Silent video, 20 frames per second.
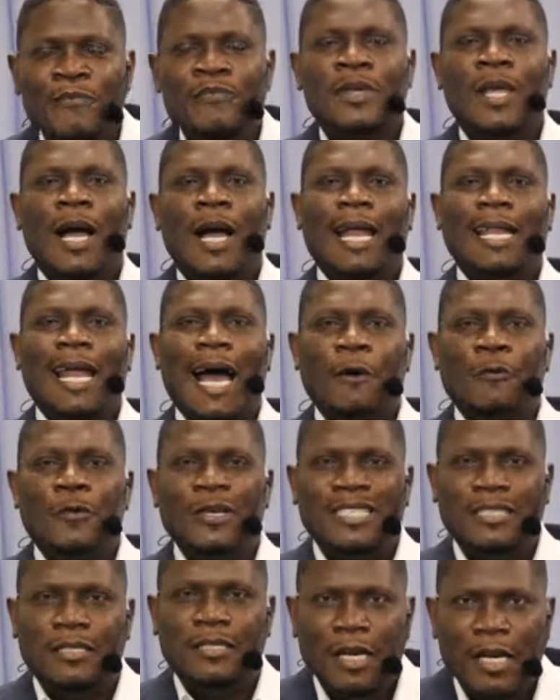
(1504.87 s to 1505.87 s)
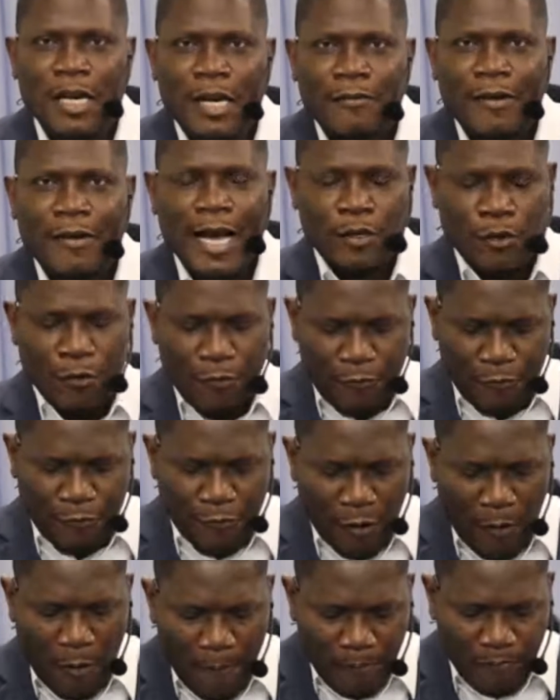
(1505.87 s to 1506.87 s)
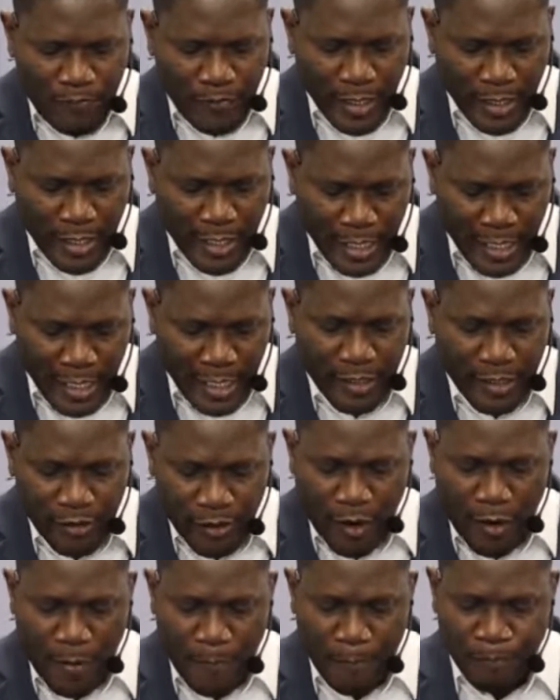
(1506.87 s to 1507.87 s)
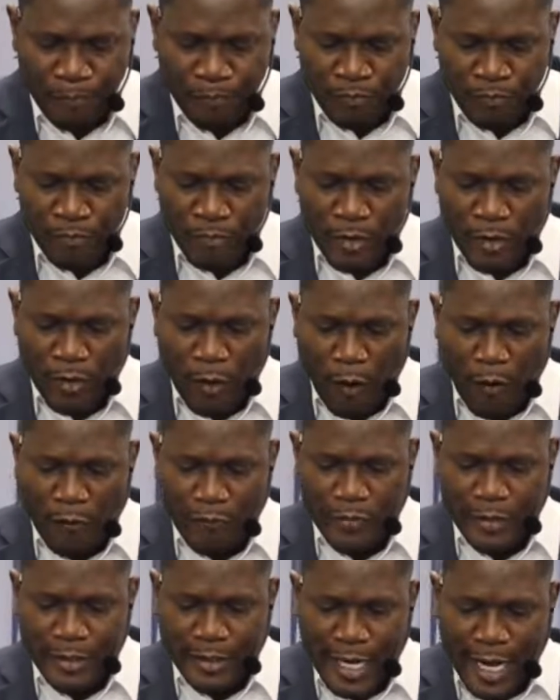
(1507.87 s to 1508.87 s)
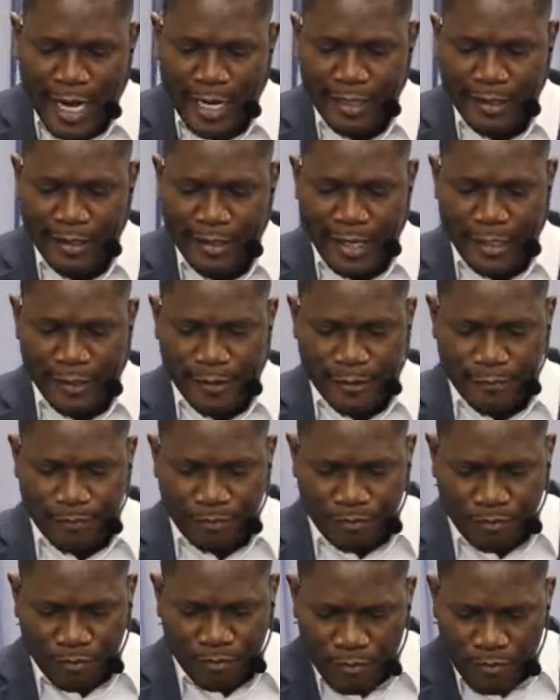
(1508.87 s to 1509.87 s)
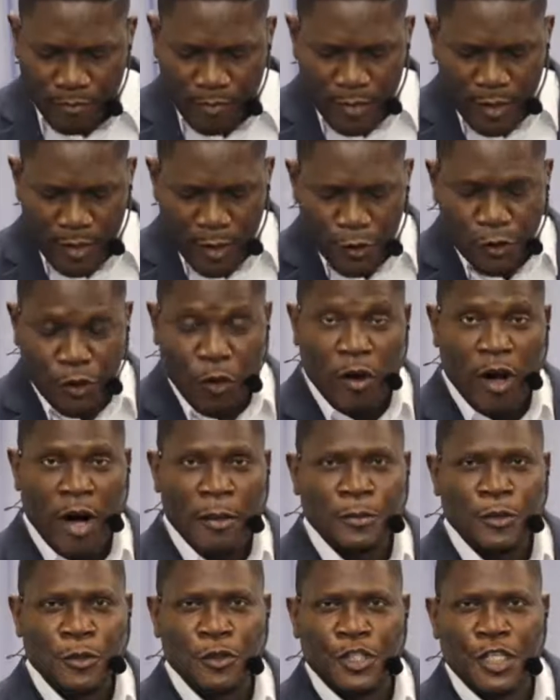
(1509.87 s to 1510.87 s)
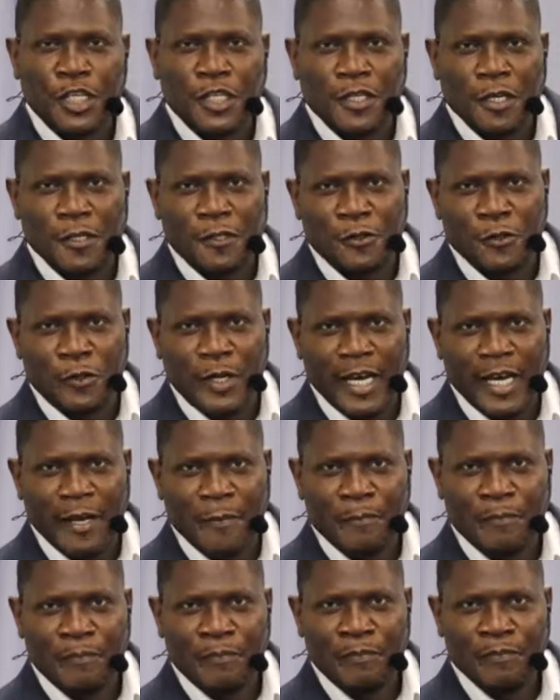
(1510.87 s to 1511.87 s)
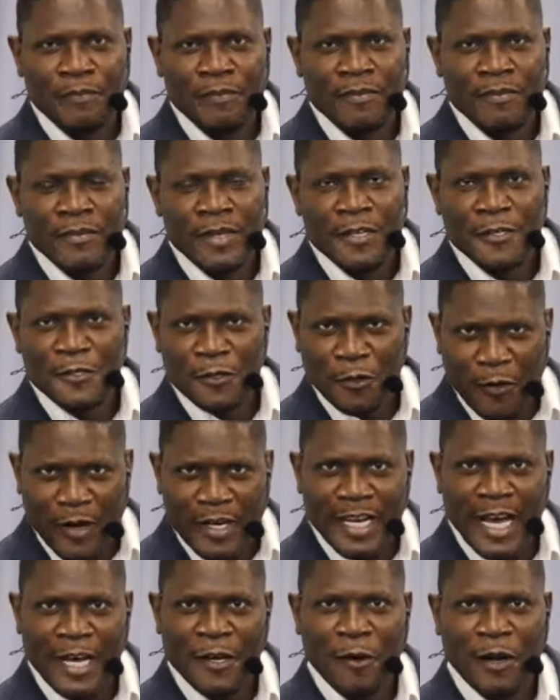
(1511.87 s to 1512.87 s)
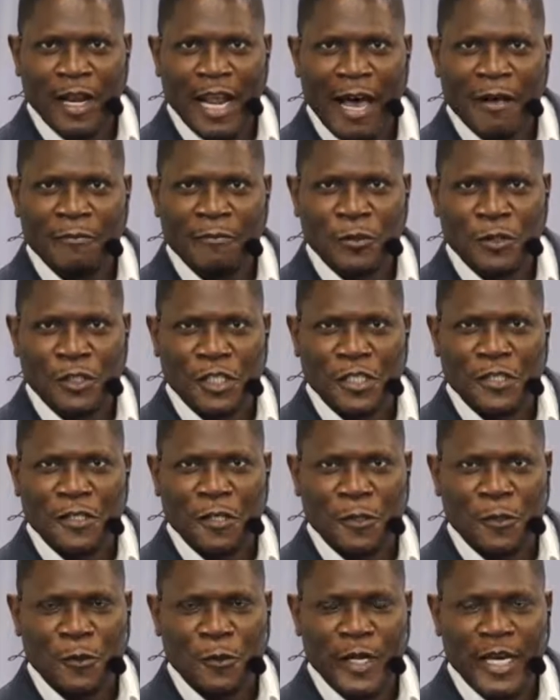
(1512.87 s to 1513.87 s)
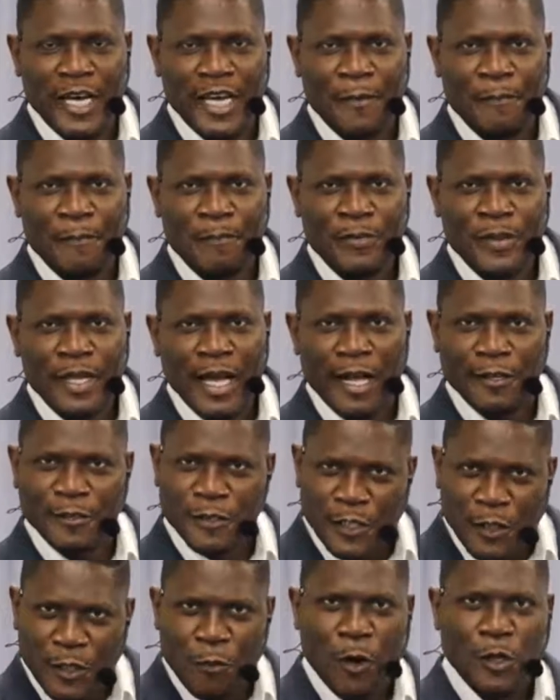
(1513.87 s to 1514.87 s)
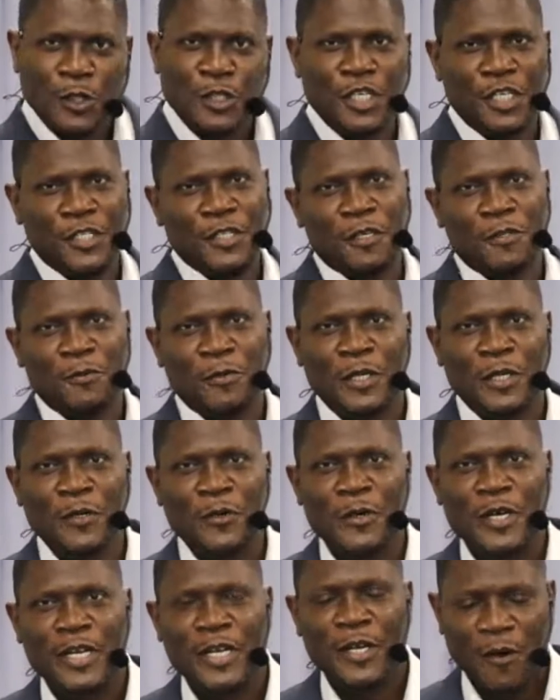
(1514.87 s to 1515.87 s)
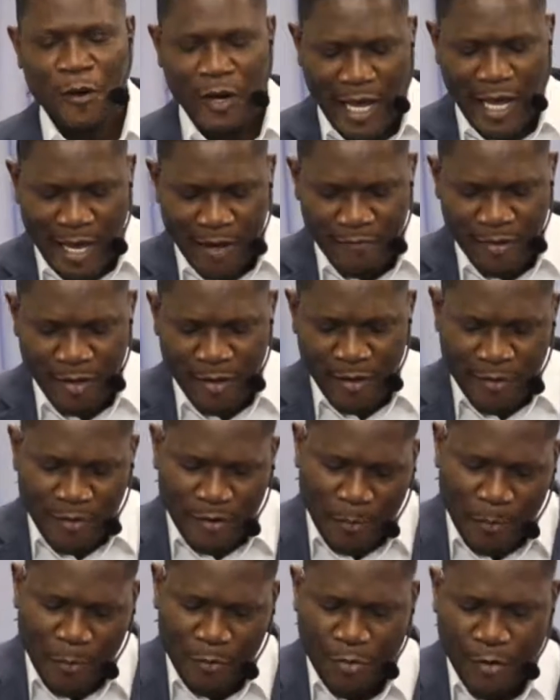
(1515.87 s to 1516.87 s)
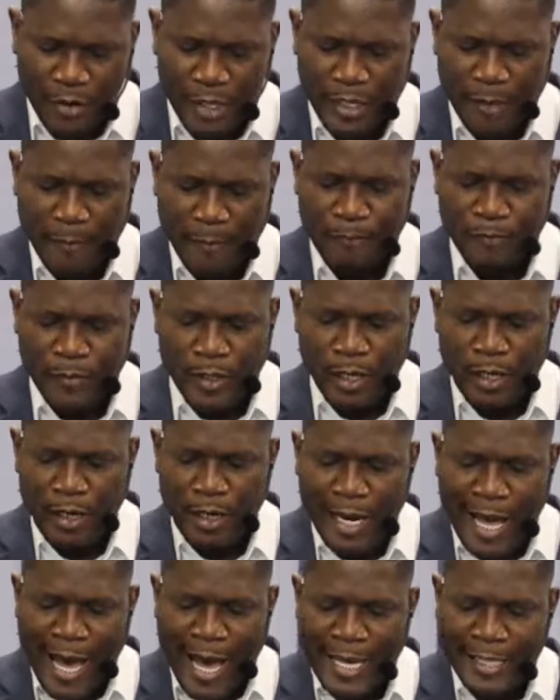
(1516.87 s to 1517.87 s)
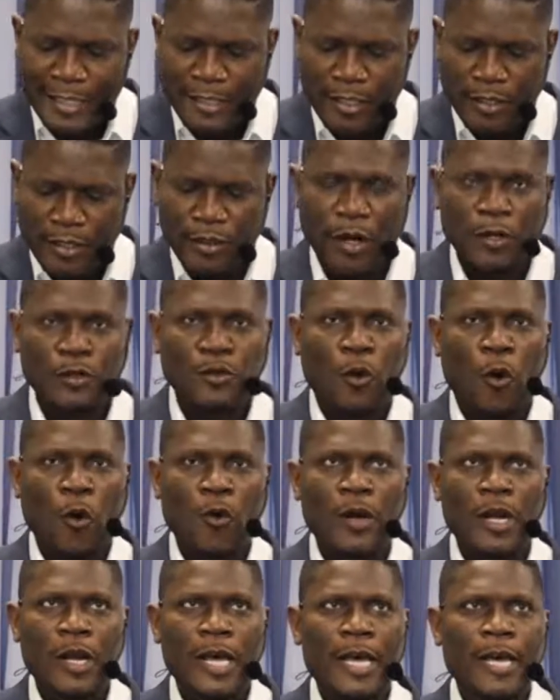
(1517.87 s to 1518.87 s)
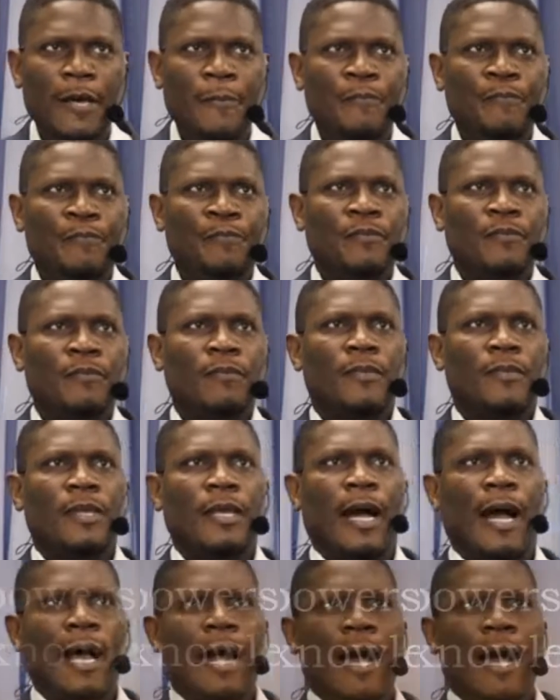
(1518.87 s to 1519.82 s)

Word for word: and I will deliver you from the kingdom of darkness. So come to Jesus today. Surrender your life to Jesus today and see what Jesus will do in your life. Number three, light not only uh,